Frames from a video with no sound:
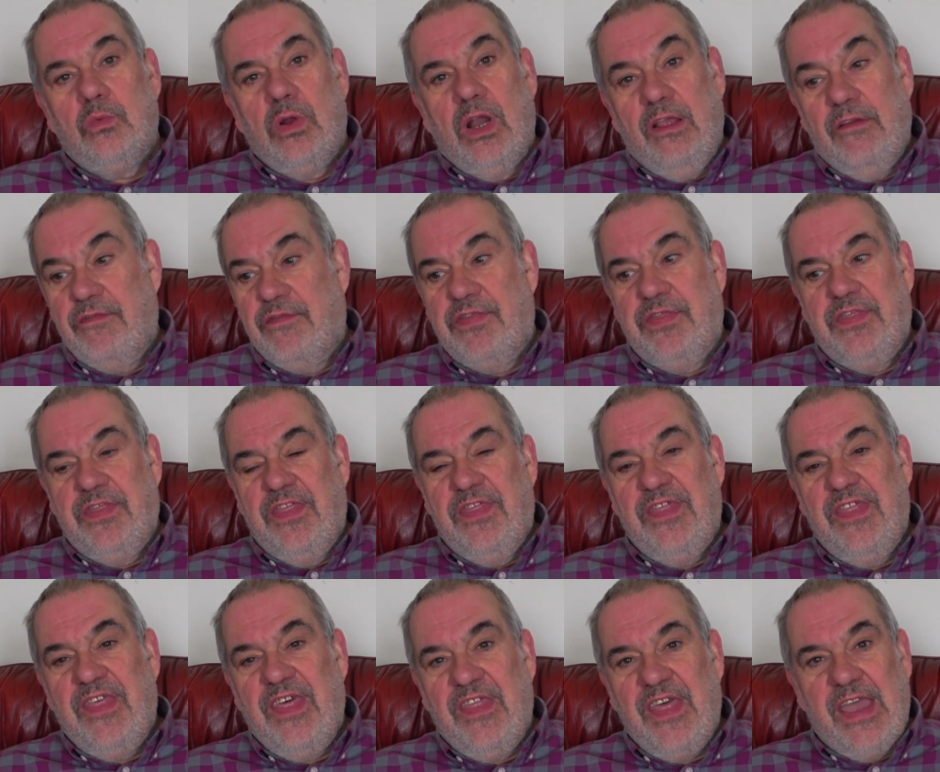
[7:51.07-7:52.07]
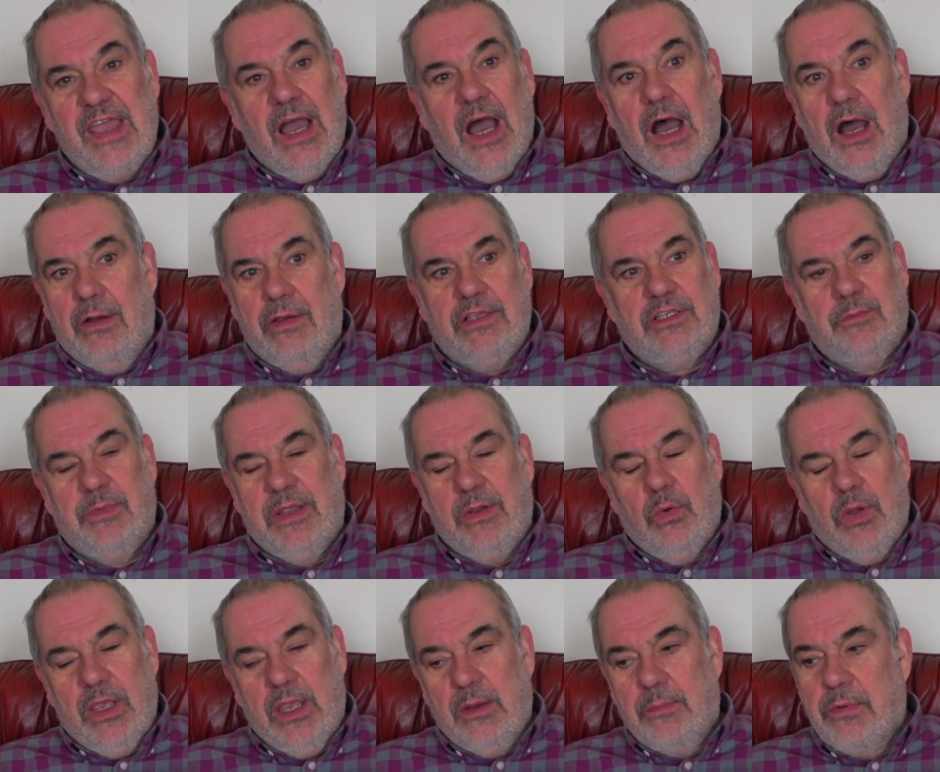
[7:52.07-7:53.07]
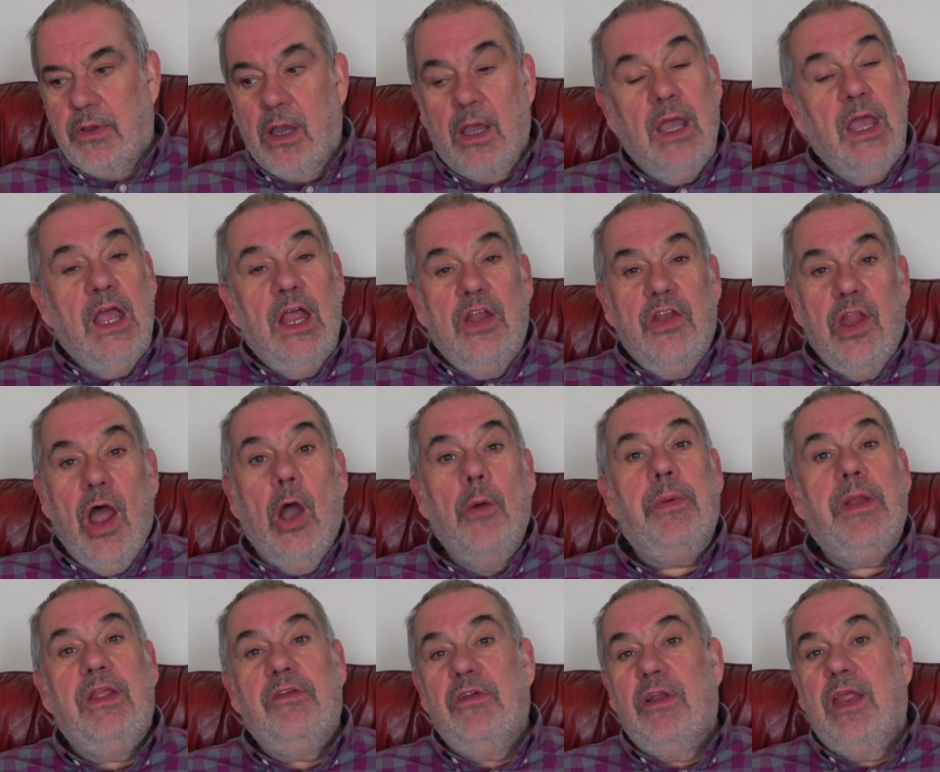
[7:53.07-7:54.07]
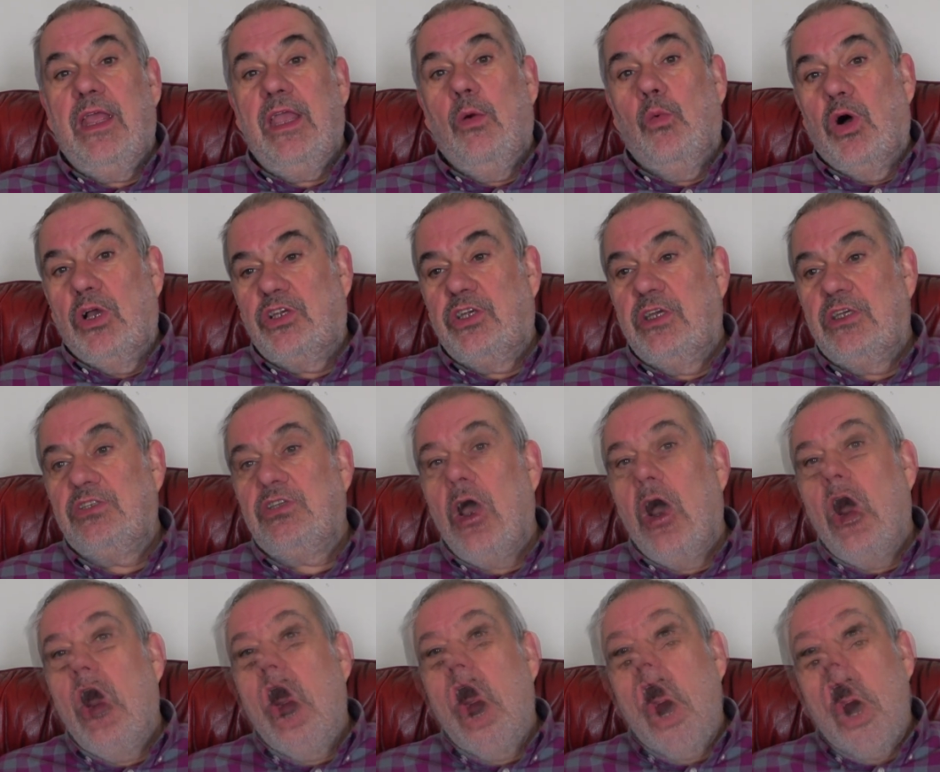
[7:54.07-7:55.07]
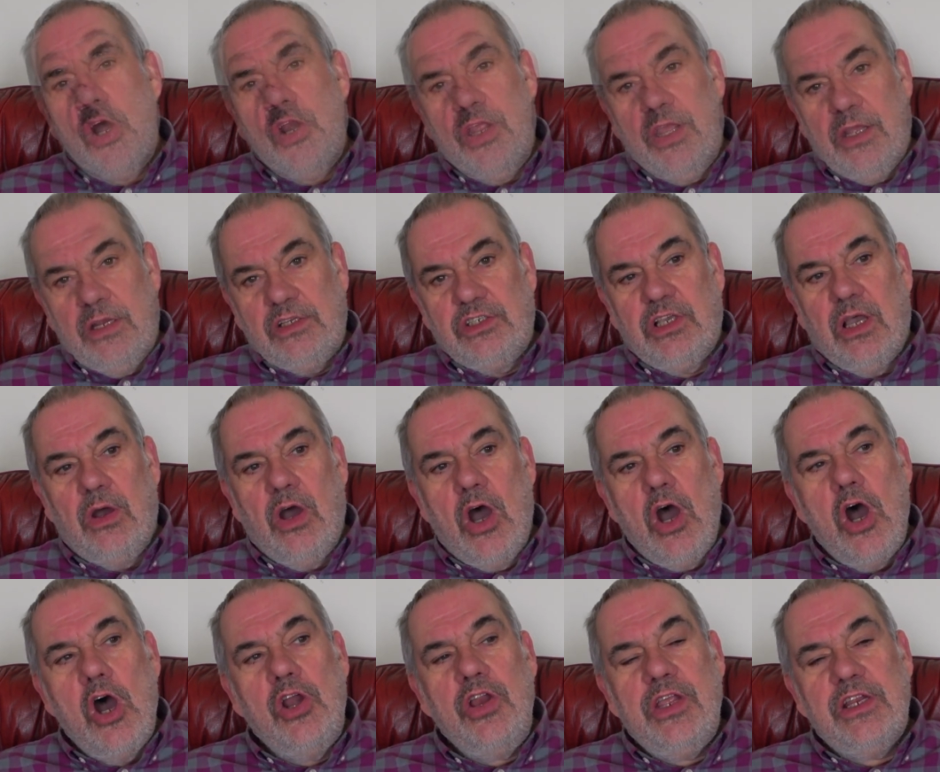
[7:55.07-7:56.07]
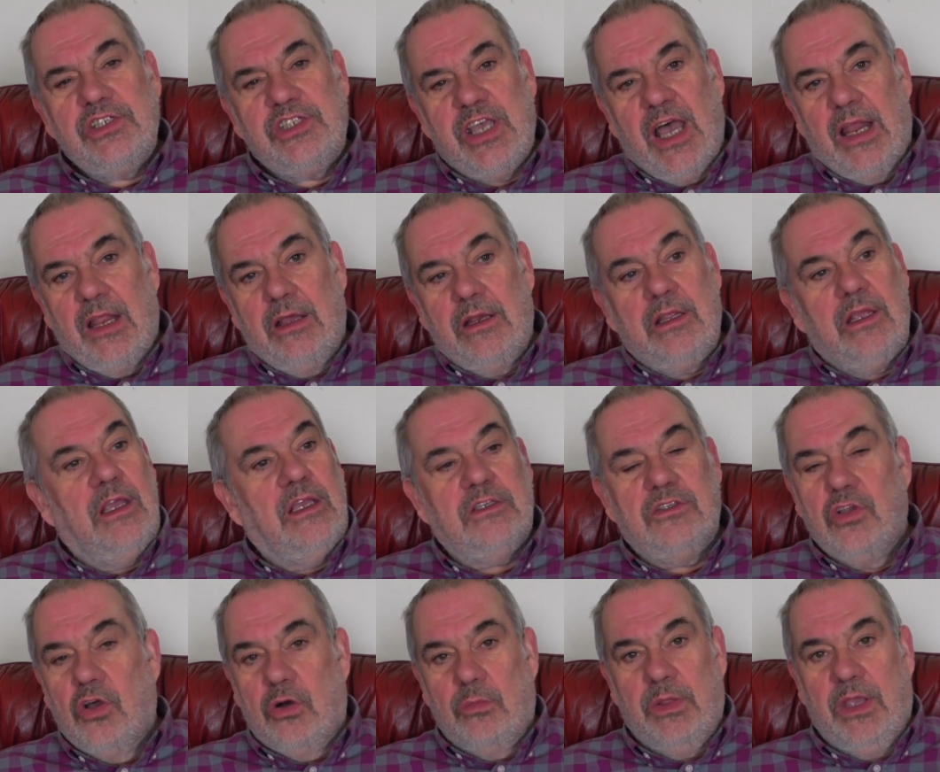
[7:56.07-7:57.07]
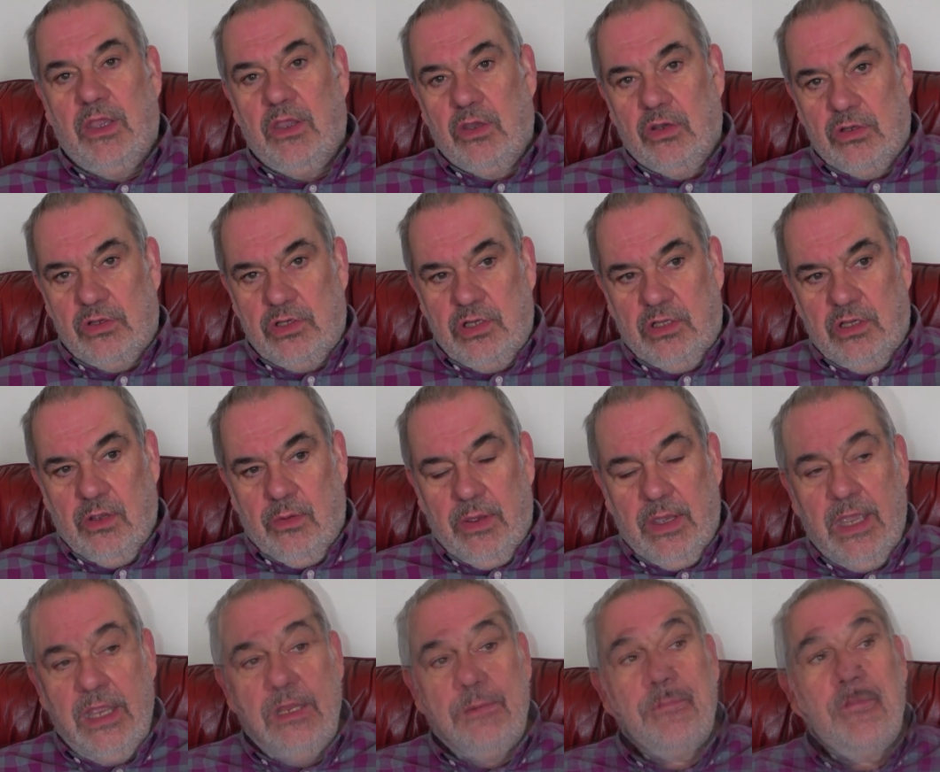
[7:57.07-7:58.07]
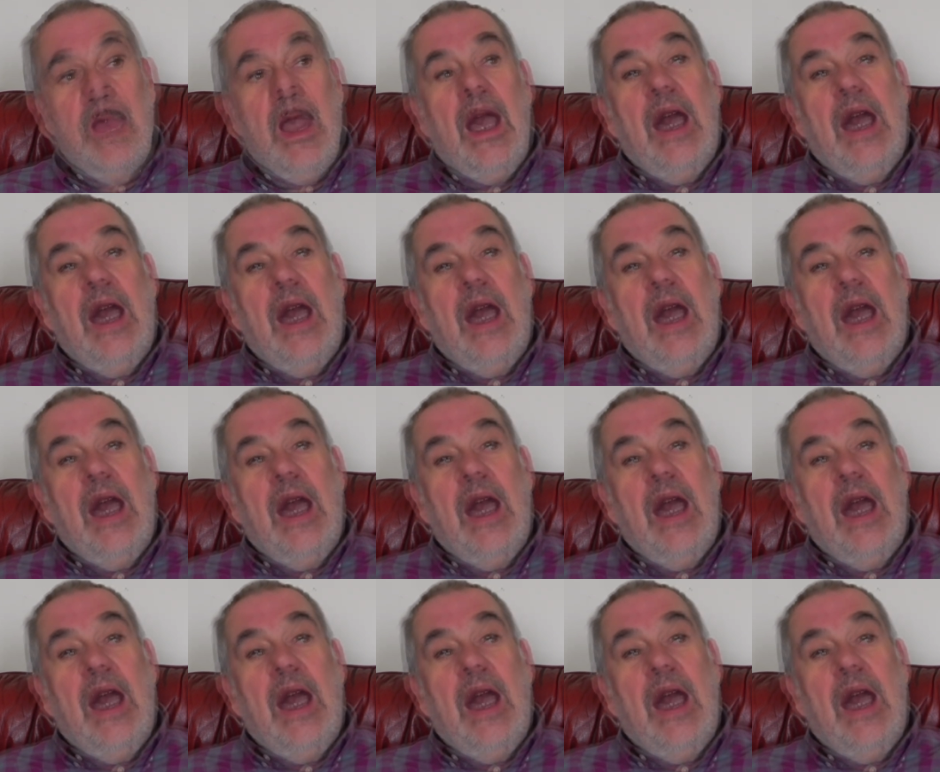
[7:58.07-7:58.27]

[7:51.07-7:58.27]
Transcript: Well, if they are, it's a bit weird, but nobody really washes onions, So onion salad is normally good to eat.